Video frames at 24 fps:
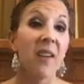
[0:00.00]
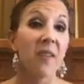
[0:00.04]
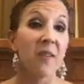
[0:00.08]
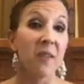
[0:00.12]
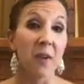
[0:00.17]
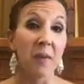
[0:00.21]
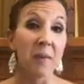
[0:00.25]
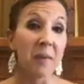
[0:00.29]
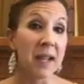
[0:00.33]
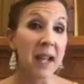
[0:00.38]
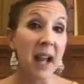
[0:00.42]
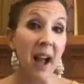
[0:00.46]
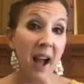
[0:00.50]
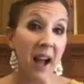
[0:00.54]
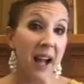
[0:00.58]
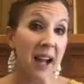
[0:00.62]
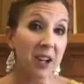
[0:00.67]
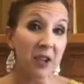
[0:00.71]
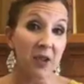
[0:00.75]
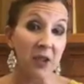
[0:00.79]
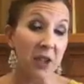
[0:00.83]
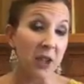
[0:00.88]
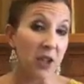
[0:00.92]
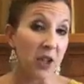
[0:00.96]
For me, I
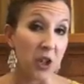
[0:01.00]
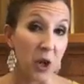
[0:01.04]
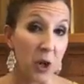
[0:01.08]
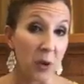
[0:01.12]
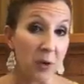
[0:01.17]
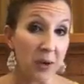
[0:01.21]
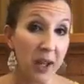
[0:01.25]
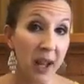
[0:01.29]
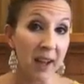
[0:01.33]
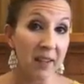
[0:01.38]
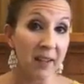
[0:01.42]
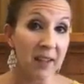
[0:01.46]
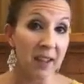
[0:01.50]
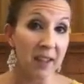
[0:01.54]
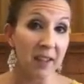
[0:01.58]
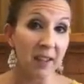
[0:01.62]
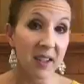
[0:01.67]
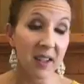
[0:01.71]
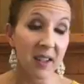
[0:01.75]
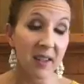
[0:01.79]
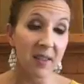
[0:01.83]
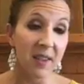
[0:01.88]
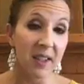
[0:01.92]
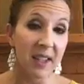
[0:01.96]
actually don't have
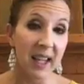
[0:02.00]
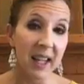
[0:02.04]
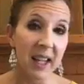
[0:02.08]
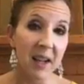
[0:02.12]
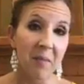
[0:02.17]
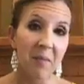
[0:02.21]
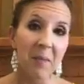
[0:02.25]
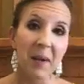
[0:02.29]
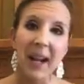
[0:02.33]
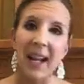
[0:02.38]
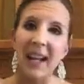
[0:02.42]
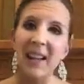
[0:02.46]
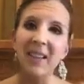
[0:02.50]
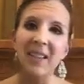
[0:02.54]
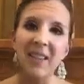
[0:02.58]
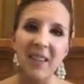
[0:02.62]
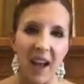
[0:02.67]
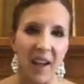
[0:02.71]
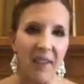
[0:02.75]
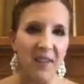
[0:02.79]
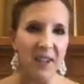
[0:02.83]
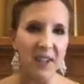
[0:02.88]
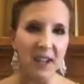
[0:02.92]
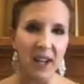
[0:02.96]
sensitive skin, but I
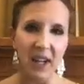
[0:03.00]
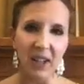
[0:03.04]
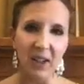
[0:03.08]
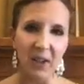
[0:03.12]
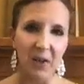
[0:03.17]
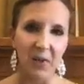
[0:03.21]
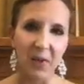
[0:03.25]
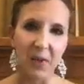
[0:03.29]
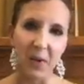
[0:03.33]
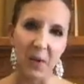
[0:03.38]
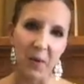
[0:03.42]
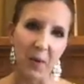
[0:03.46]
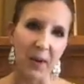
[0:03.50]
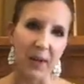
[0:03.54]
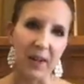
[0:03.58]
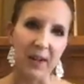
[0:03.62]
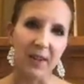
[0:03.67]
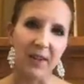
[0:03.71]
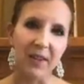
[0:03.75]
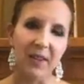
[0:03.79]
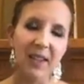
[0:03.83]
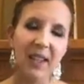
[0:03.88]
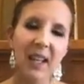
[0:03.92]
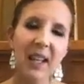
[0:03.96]
love to dilute the
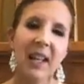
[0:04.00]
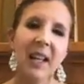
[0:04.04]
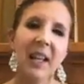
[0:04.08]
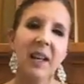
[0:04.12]
oils